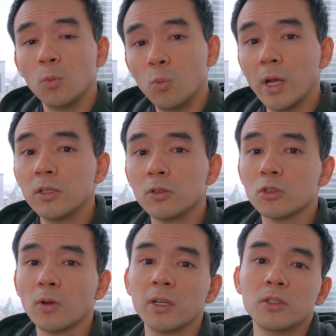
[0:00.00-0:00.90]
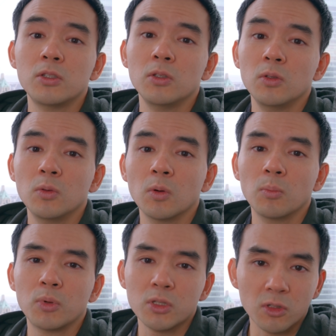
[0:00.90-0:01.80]
when you're trying to
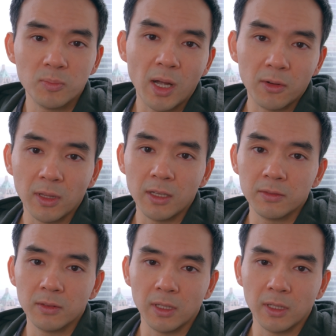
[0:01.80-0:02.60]
preserve battery life.